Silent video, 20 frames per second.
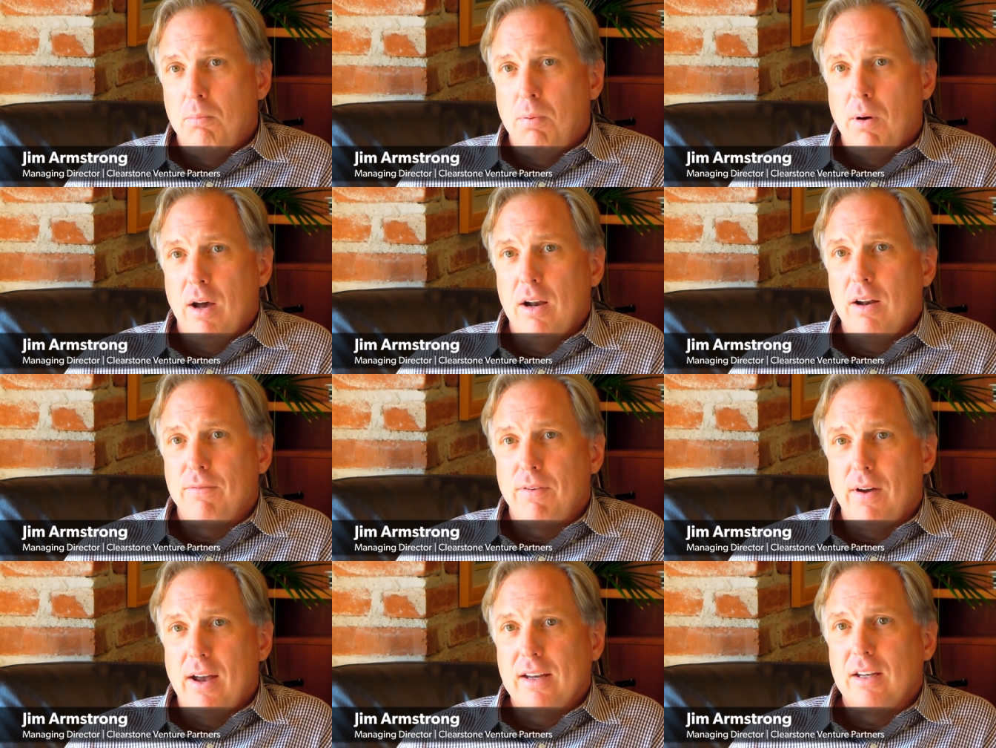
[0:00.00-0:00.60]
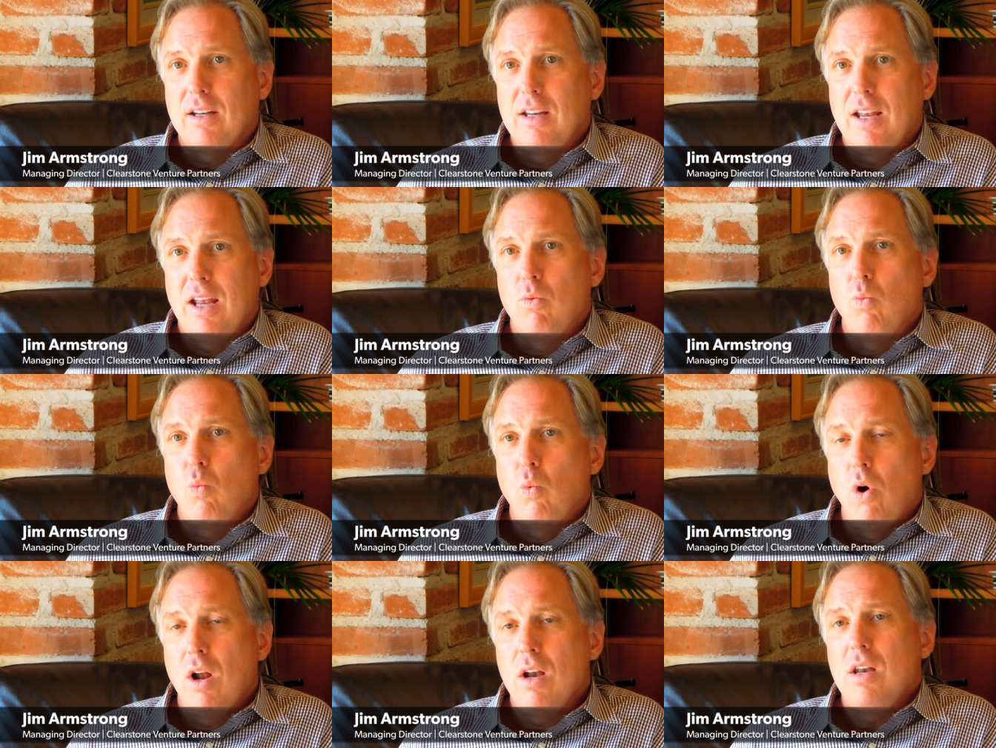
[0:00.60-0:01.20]
But if I can,
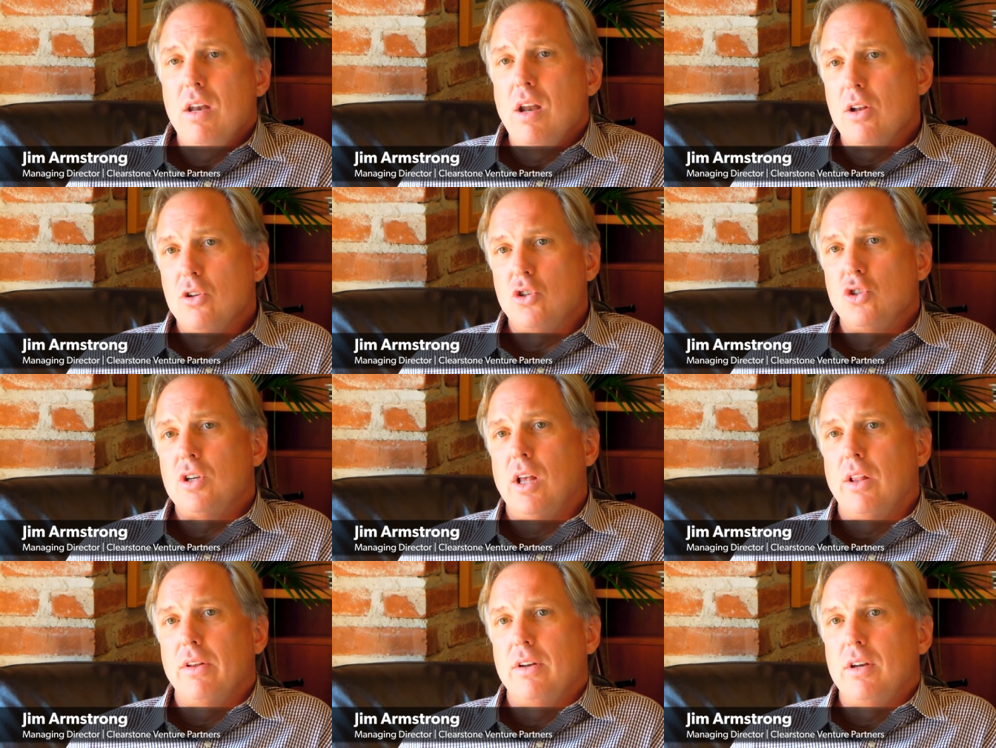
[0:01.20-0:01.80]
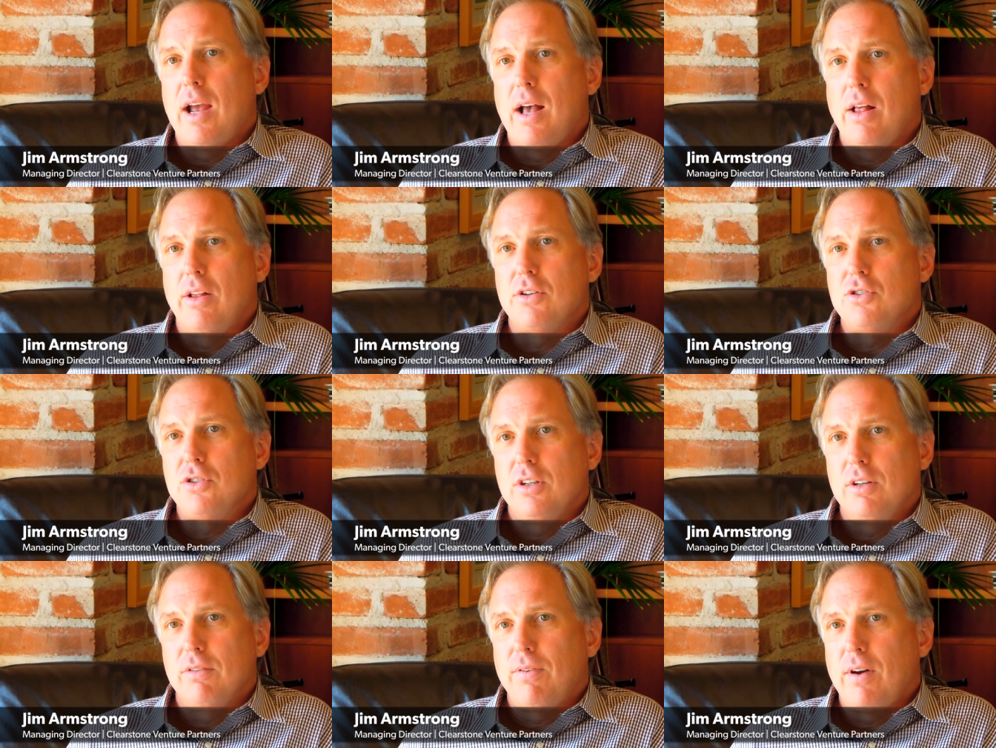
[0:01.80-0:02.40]
in one nutshell
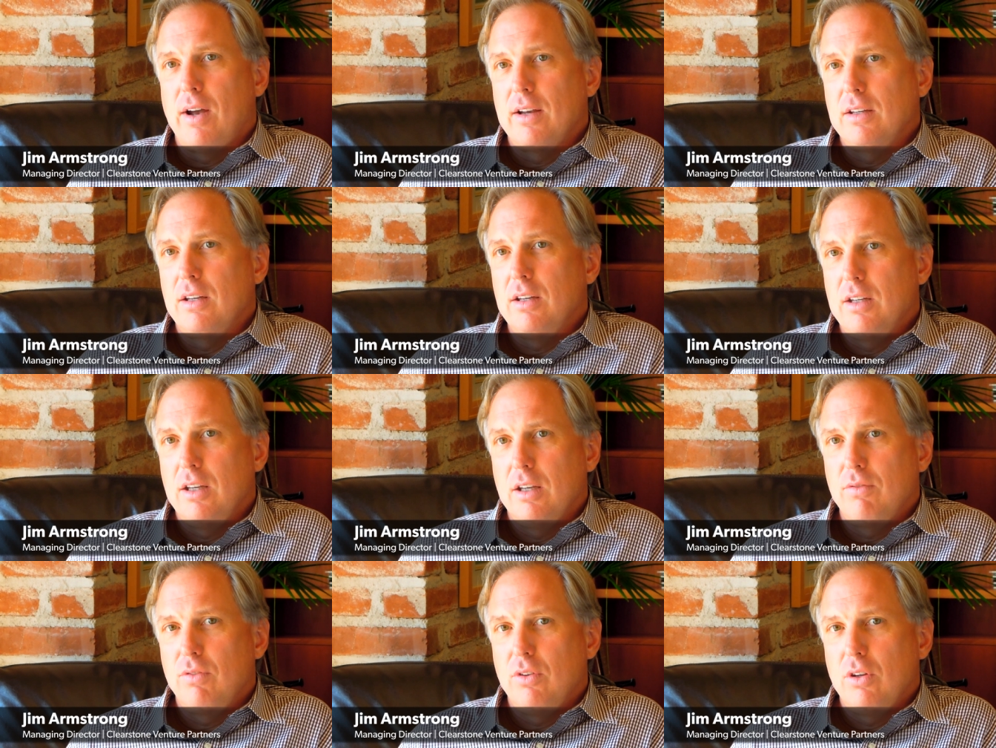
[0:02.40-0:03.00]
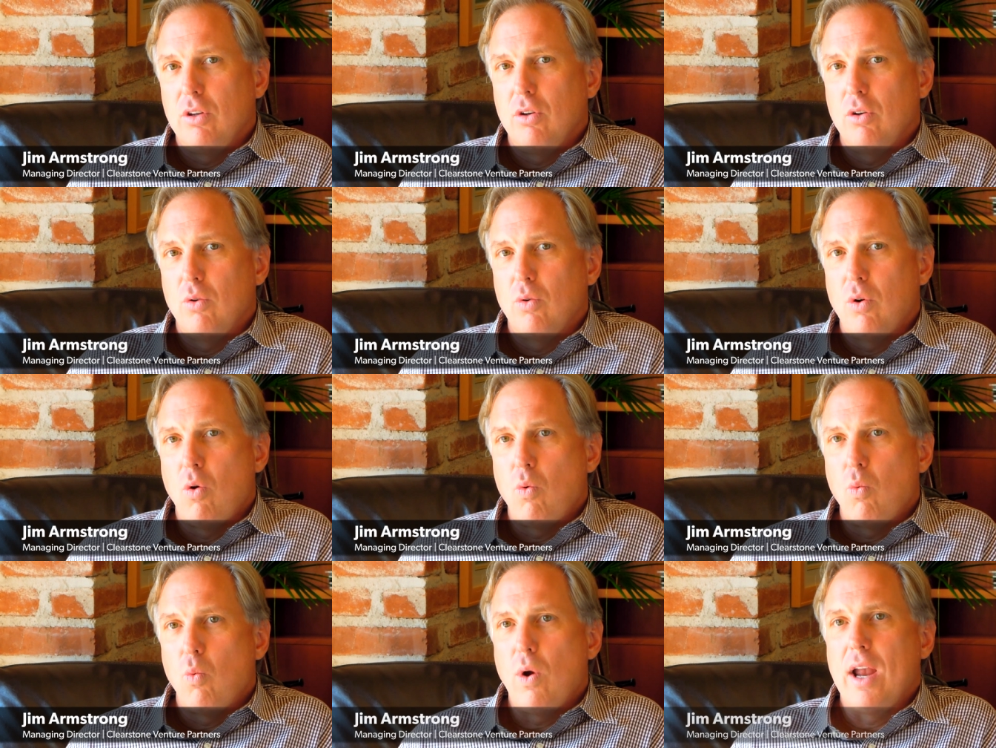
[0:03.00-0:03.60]
analogy, if I can give
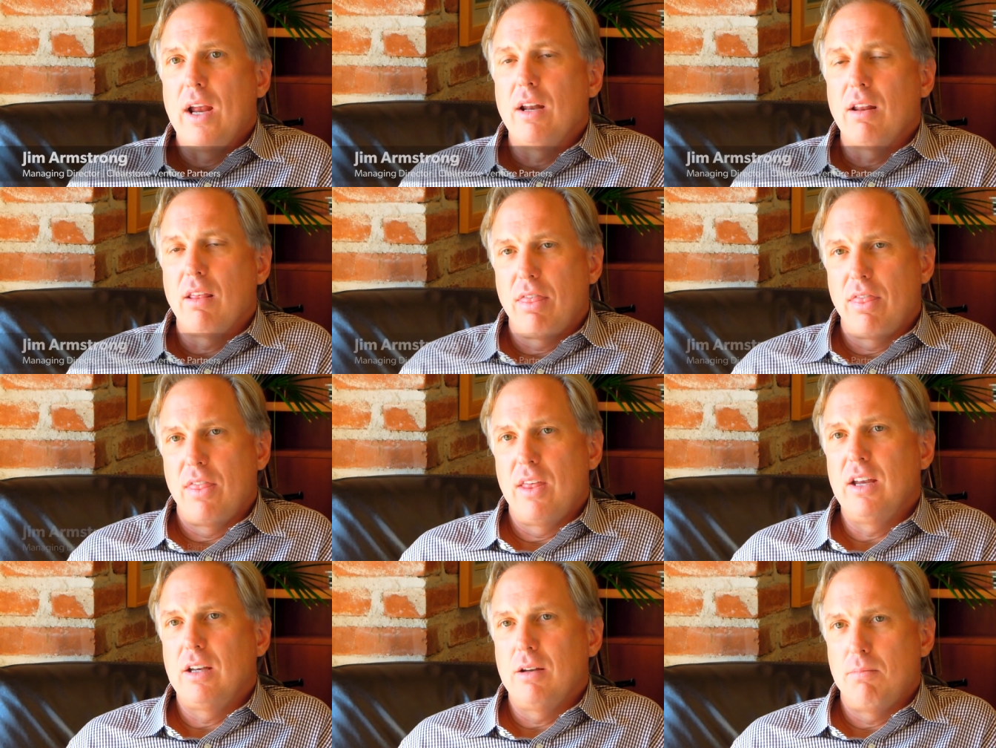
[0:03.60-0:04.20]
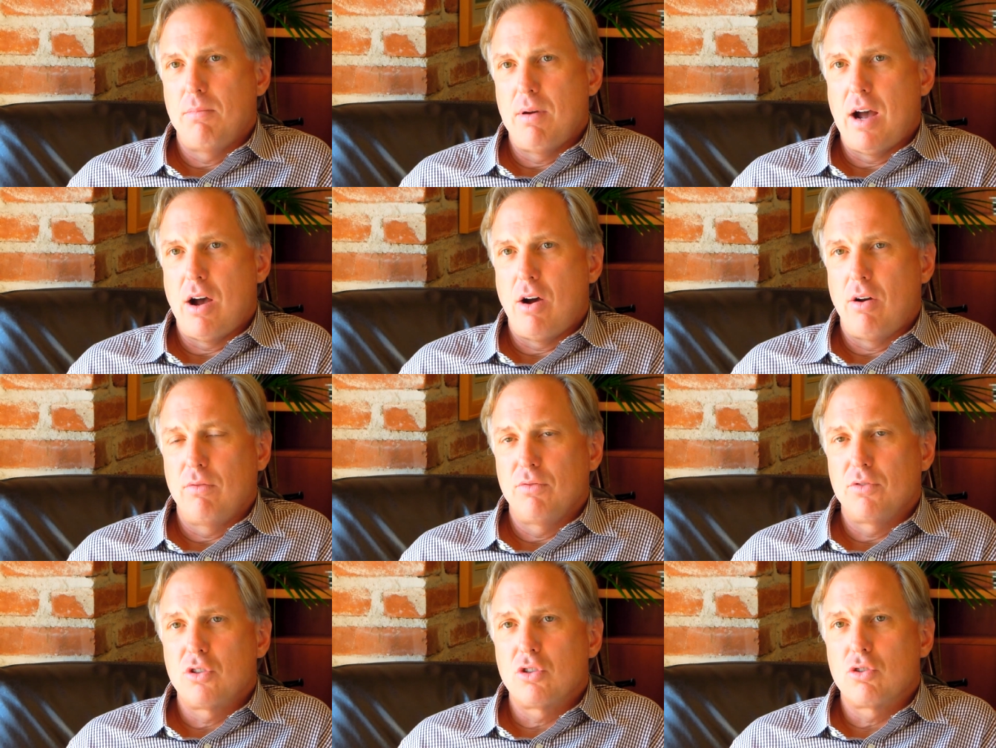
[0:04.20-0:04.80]
you a way to think
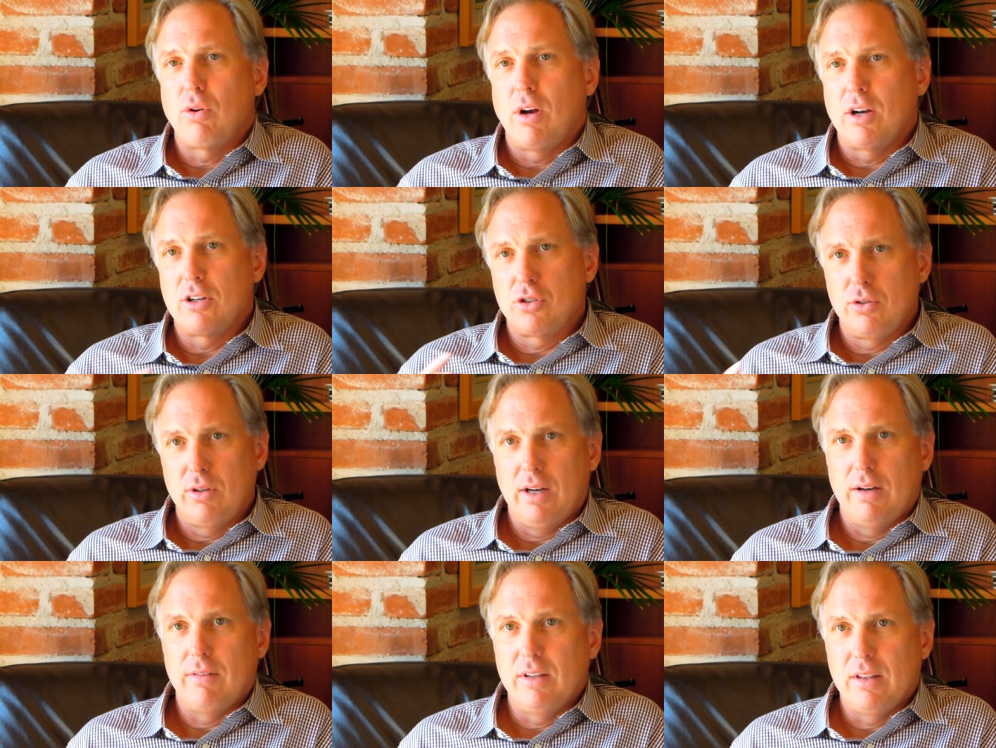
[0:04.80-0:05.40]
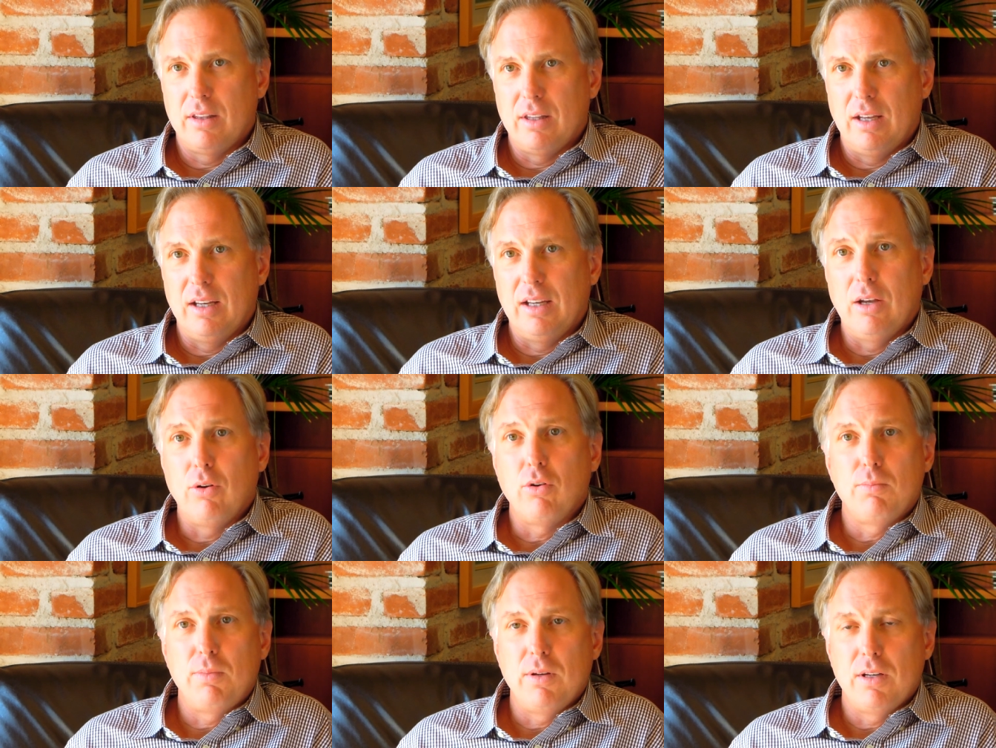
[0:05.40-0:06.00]
about structuring everything,
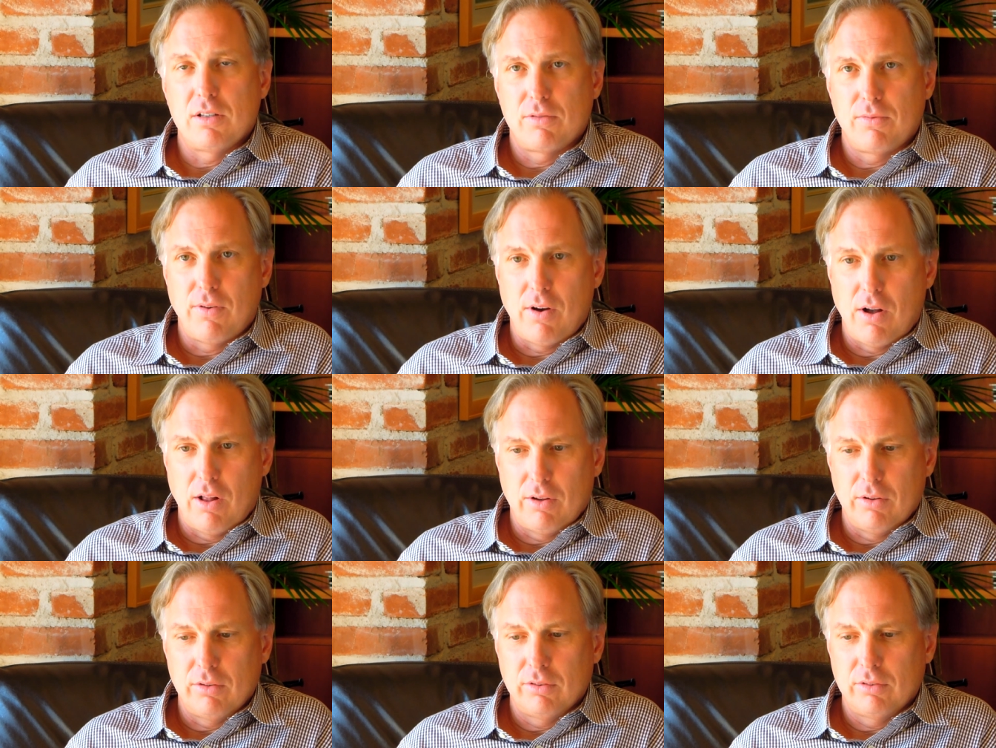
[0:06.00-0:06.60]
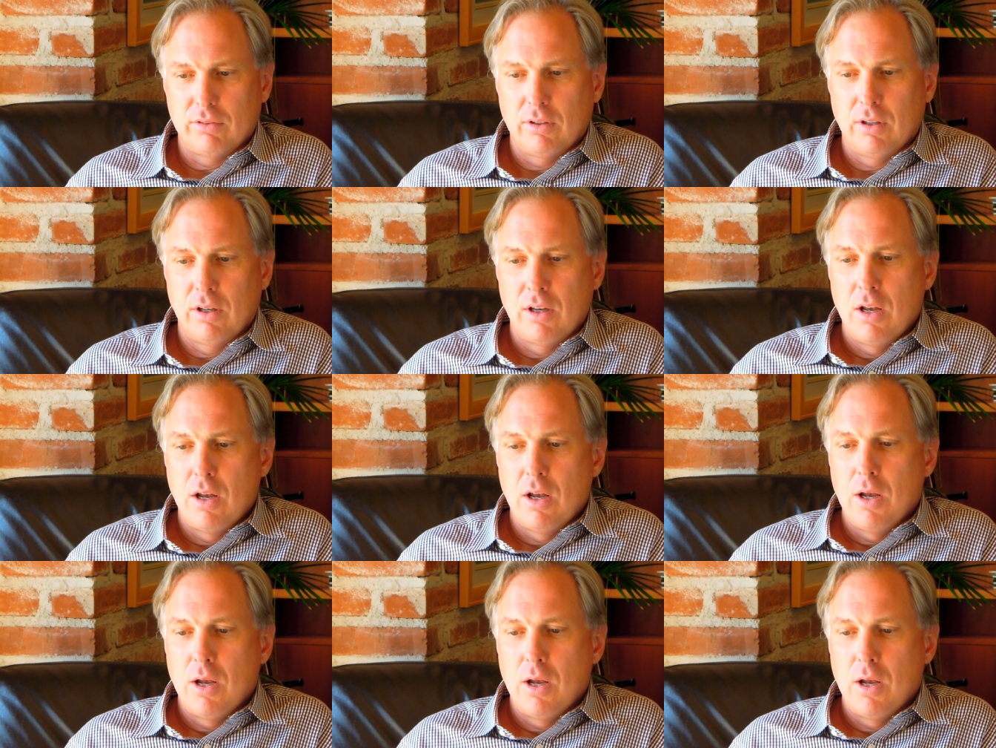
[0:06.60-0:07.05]
it would be as follows.